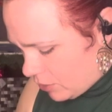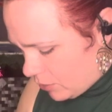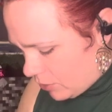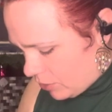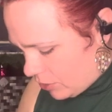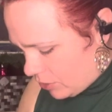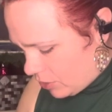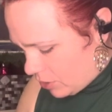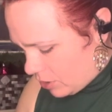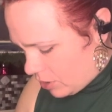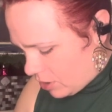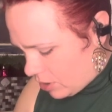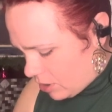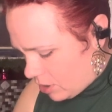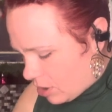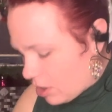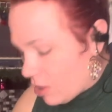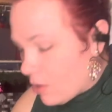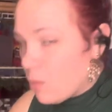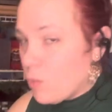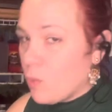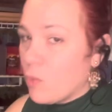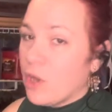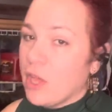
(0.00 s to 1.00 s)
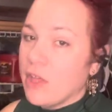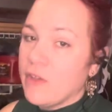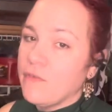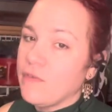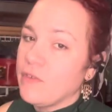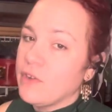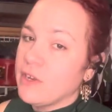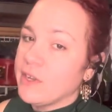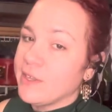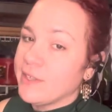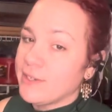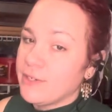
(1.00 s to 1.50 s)
with the white
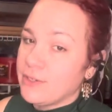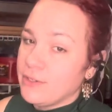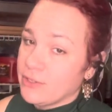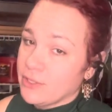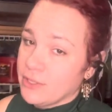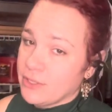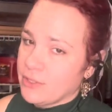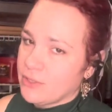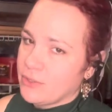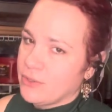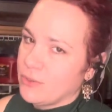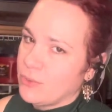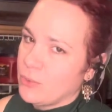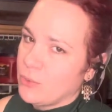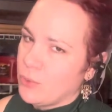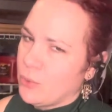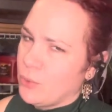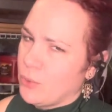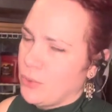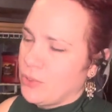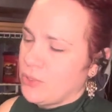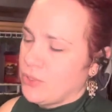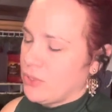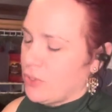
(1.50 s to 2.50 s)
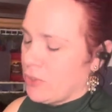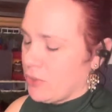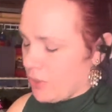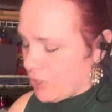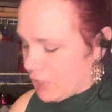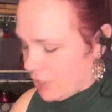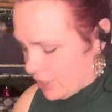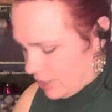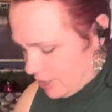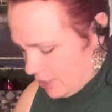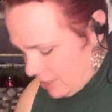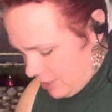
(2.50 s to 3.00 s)
vanilla drizzle. Ooh, so
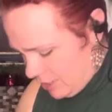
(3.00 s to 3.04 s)
good.